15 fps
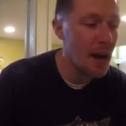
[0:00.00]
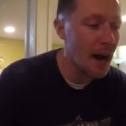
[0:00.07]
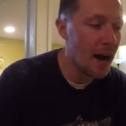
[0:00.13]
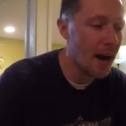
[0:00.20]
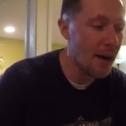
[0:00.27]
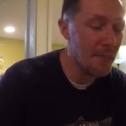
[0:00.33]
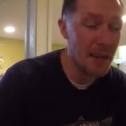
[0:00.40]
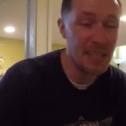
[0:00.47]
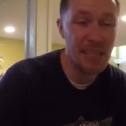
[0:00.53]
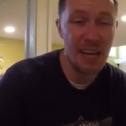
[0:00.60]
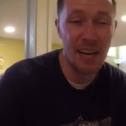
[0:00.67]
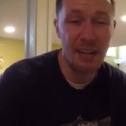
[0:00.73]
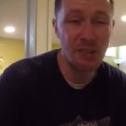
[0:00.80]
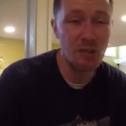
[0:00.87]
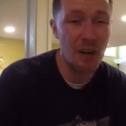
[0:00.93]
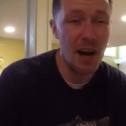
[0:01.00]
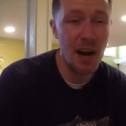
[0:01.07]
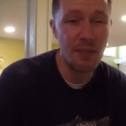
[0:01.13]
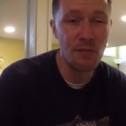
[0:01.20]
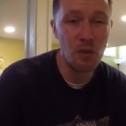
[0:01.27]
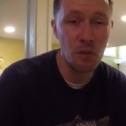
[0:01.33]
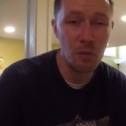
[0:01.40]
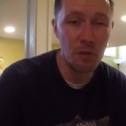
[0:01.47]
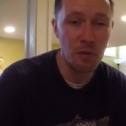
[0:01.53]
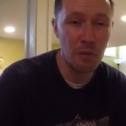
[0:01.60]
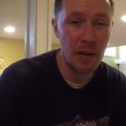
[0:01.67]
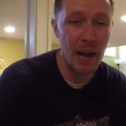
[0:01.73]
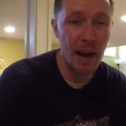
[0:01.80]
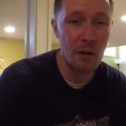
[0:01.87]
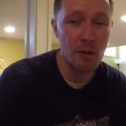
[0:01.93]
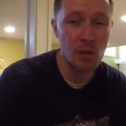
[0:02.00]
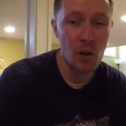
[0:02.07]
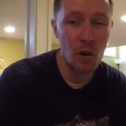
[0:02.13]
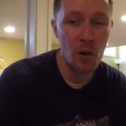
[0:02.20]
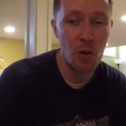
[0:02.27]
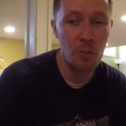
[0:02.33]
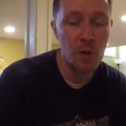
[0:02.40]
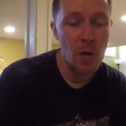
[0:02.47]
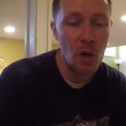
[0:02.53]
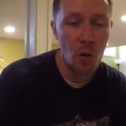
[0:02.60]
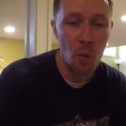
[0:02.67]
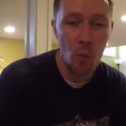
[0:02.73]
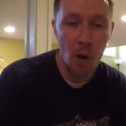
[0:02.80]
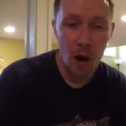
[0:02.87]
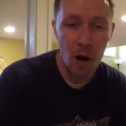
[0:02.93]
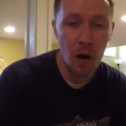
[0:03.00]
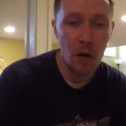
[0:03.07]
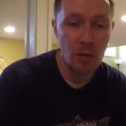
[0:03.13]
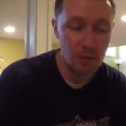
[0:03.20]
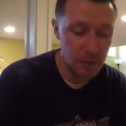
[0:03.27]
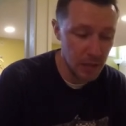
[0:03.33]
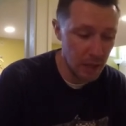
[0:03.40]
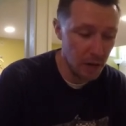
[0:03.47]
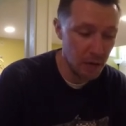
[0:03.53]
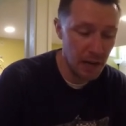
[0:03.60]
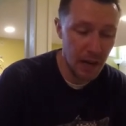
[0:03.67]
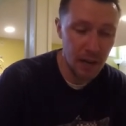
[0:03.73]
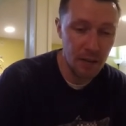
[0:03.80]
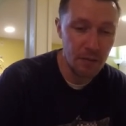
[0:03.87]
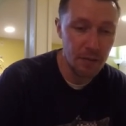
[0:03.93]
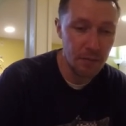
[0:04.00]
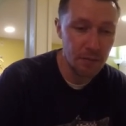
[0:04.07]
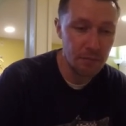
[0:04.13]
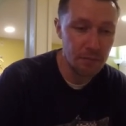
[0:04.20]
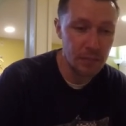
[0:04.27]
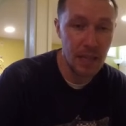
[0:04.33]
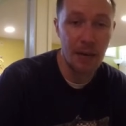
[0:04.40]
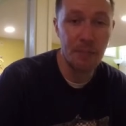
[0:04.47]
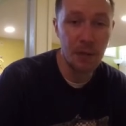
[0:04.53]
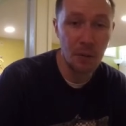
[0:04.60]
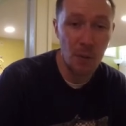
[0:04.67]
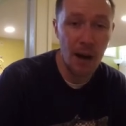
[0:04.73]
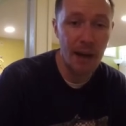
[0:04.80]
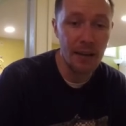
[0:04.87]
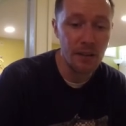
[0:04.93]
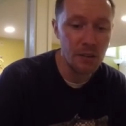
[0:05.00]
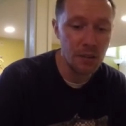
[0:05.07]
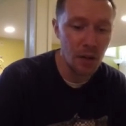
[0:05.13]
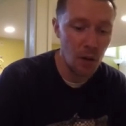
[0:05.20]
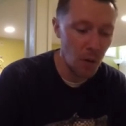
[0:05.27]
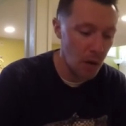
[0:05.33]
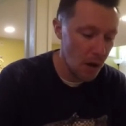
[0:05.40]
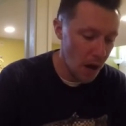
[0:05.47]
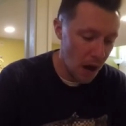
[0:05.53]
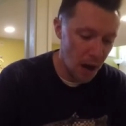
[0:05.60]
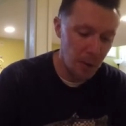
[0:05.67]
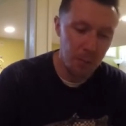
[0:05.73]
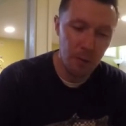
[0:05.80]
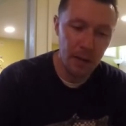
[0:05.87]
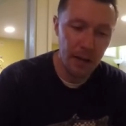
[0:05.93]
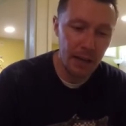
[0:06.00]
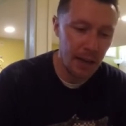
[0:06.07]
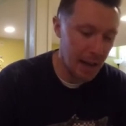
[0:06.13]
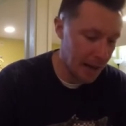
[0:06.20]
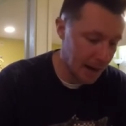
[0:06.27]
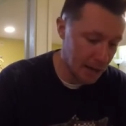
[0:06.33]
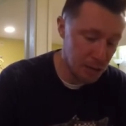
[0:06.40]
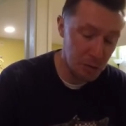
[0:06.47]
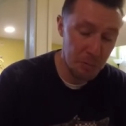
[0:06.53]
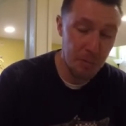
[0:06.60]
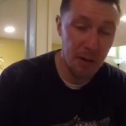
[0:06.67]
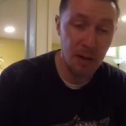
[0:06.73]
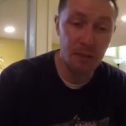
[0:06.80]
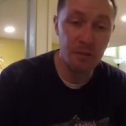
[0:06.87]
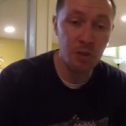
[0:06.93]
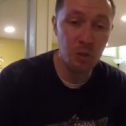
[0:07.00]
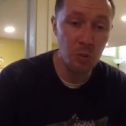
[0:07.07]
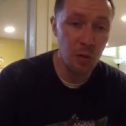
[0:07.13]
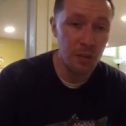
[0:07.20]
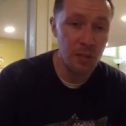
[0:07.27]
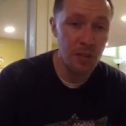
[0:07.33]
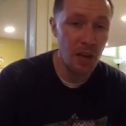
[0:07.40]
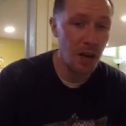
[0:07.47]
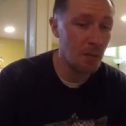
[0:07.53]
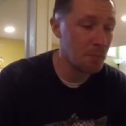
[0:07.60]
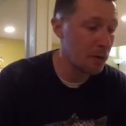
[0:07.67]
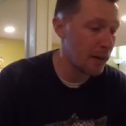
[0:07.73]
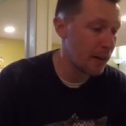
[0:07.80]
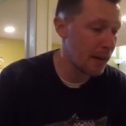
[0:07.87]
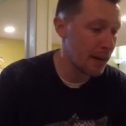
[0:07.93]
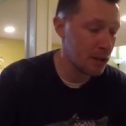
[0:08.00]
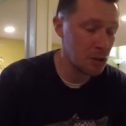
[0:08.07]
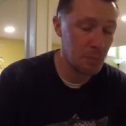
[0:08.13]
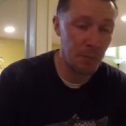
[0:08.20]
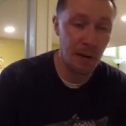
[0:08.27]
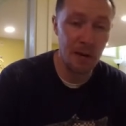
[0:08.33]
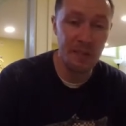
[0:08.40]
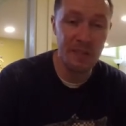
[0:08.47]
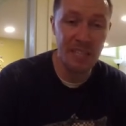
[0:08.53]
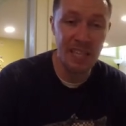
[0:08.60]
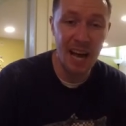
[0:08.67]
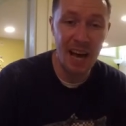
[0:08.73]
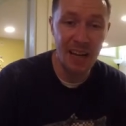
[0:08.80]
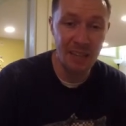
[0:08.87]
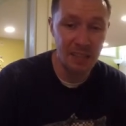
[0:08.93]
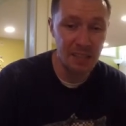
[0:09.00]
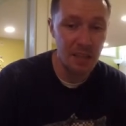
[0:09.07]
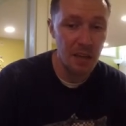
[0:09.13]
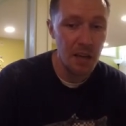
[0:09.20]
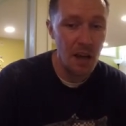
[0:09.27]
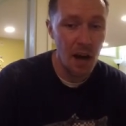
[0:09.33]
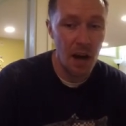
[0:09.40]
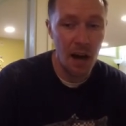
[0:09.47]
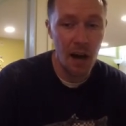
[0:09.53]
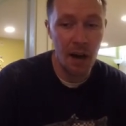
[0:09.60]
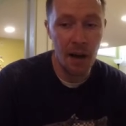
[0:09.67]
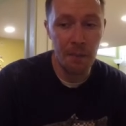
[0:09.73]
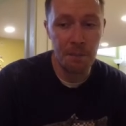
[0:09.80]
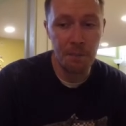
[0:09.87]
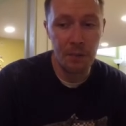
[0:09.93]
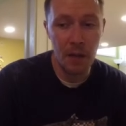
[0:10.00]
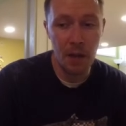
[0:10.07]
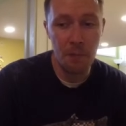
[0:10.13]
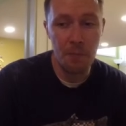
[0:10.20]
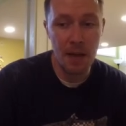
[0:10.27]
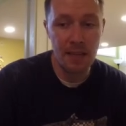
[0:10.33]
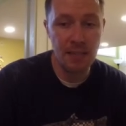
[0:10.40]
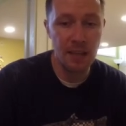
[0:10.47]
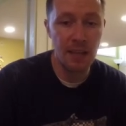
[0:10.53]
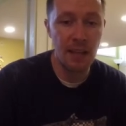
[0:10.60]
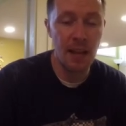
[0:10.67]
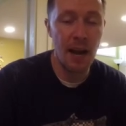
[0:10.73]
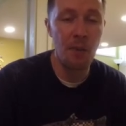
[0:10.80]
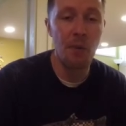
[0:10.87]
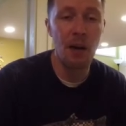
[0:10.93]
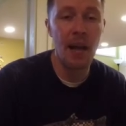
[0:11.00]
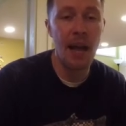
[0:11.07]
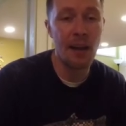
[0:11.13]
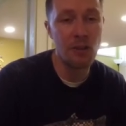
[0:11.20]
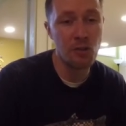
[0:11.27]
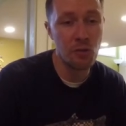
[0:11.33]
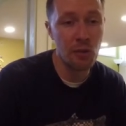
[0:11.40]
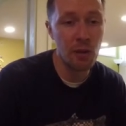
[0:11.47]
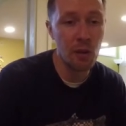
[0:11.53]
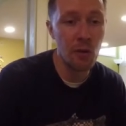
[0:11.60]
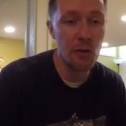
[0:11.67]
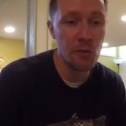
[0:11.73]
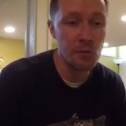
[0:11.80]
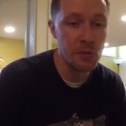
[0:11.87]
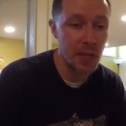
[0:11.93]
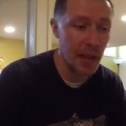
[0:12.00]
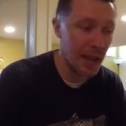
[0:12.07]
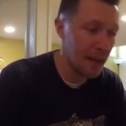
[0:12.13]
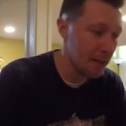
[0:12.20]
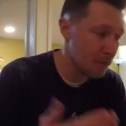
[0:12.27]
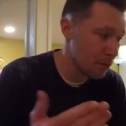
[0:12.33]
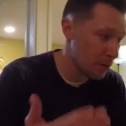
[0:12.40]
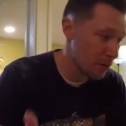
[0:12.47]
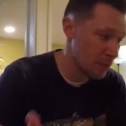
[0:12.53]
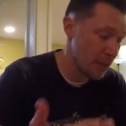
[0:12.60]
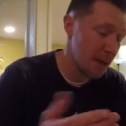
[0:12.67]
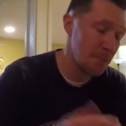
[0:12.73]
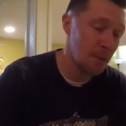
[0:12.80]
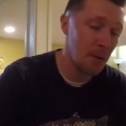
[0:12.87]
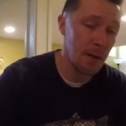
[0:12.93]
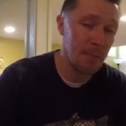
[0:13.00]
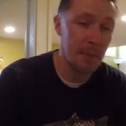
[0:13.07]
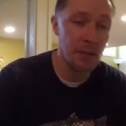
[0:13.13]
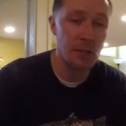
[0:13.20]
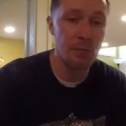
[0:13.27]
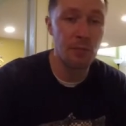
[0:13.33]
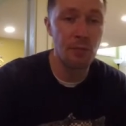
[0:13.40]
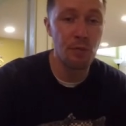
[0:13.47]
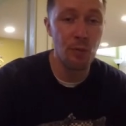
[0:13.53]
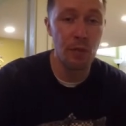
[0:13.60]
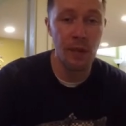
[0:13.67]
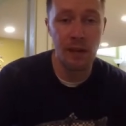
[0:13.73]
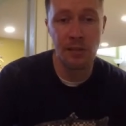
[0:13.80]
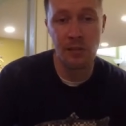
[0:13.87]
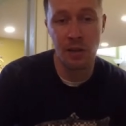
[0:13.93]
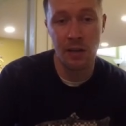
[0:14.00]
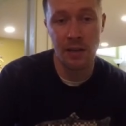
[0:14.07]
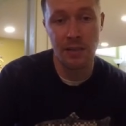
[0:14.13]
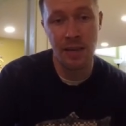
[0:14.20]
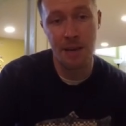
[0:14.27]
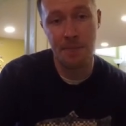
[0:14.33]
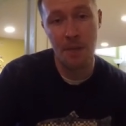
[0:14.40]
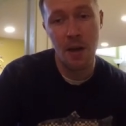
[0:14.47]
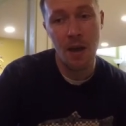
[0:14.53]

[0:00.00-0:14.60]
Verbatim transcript: um, and you got to drive two or three hours home while, you know, kind of sopping wet. So I'll bring an extra pair of shorts, I'll bring an extra pair of socks. Um, you know, basically, I want extra clothes. And for example, I mentioned before that I took a dip